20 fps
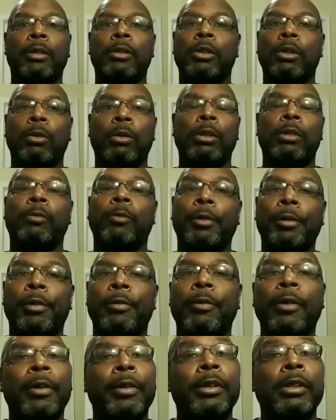So it's very,
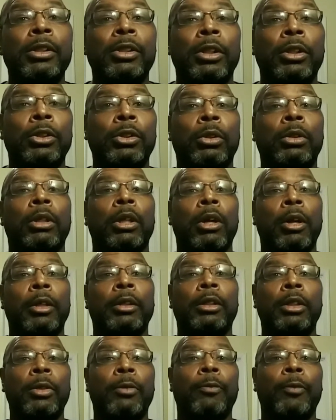very essential that our
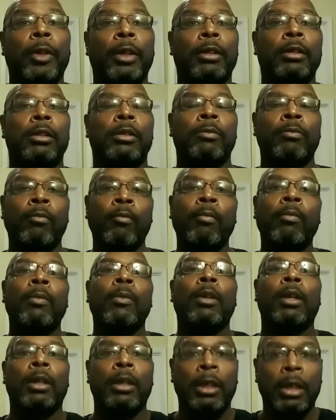defense
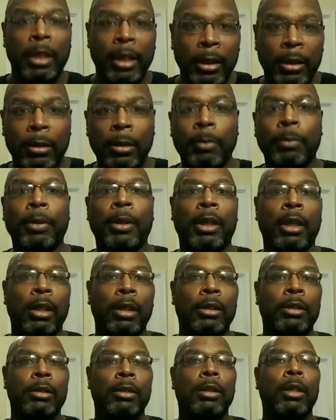get the
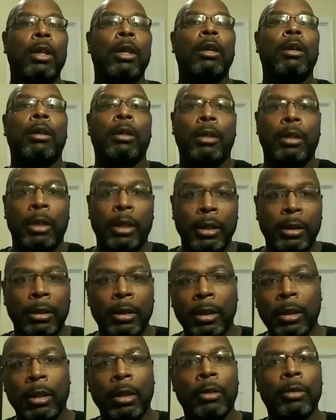picks, get
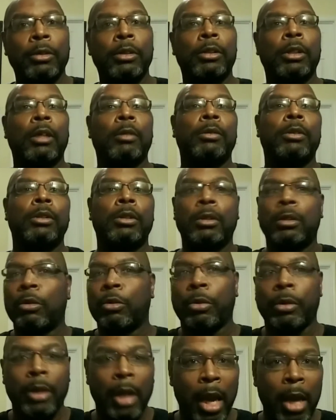the interceptions,
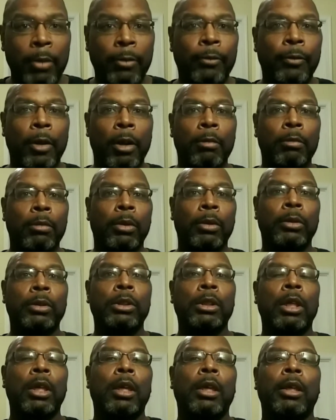create
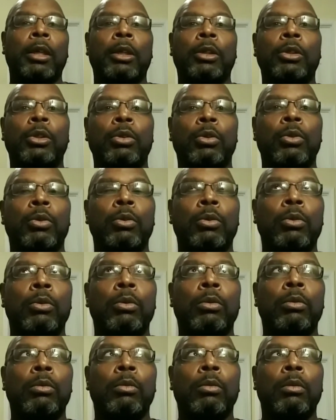fumbles to,